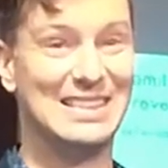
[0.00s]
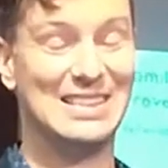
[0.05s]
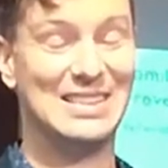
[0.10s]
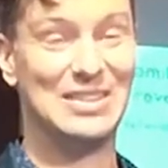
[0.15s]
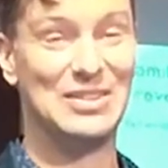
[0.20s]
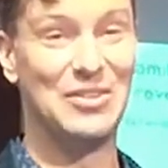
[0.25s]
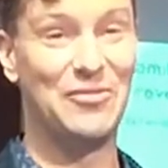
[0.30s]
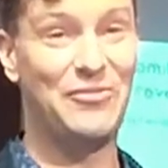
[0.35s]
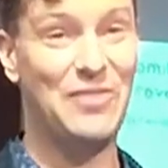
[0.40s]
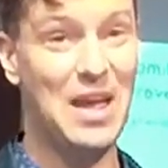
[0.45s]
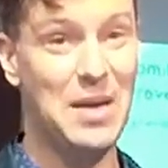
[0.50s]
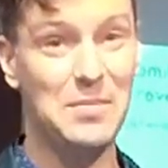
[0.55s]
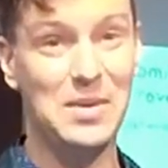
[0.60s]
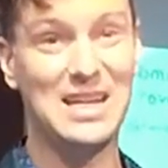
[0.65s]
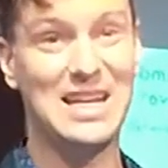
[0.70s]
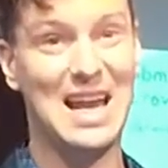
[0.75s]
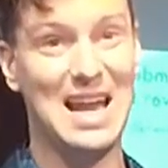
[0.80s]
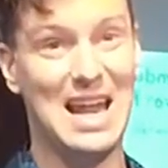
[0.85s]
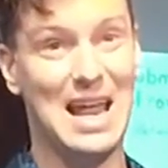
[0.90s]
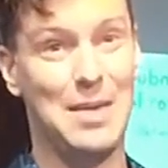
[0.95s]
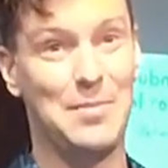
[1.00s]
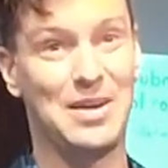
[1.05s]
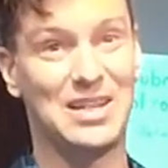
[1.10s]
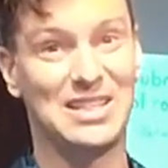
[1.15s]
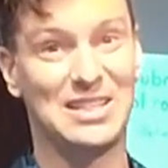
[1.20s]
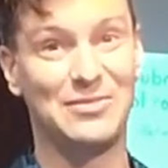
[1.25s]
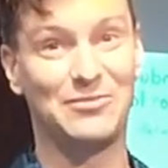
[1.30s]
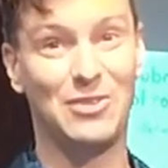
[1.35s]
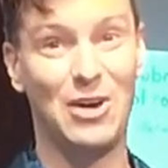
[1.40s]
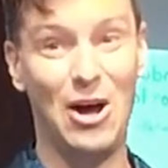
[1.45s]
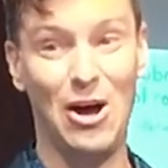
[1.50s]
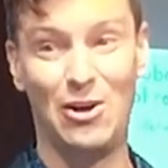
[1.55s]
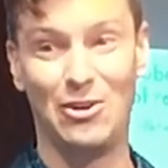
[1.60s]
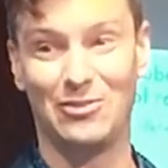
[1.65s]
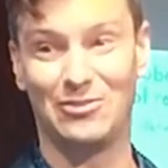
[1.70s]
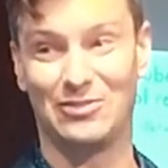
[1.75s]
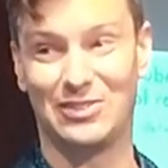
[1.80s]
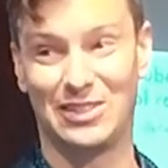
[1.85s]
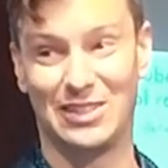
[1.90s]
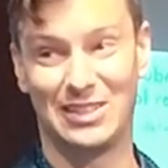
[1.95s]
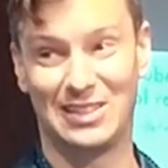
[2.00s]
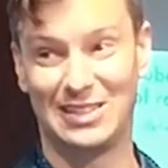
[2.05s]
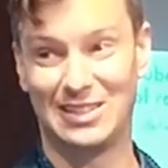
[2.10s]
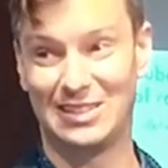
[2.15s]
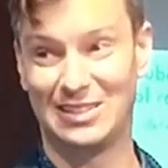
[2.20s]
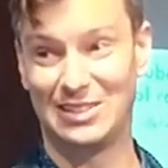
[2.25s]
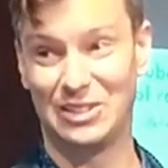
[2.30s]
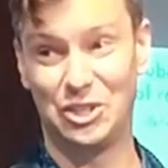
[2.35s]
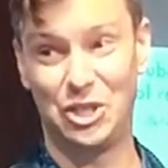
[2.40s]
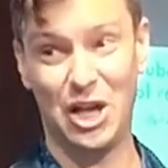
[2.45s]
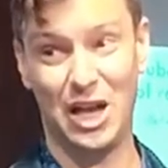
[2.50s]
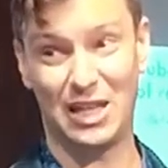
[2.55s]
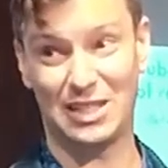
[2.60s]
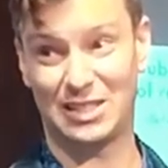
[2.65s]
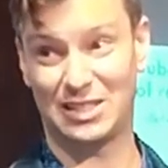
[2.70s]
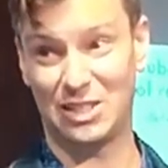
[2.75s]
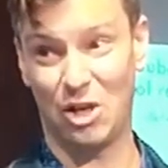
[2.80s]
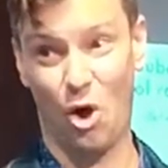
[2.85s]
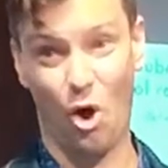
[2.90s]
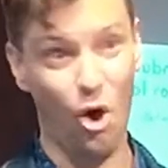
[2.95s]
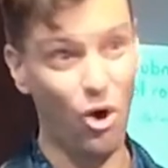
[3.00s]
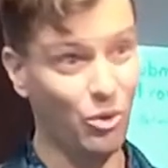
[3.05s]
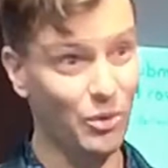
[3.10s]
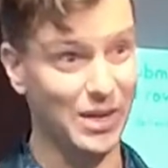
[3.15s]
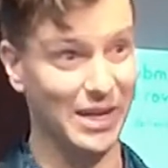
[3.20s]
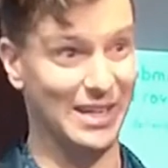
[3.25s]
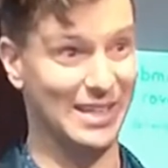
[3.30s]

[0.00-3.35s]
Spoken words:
The family dynamics involved, just horrid.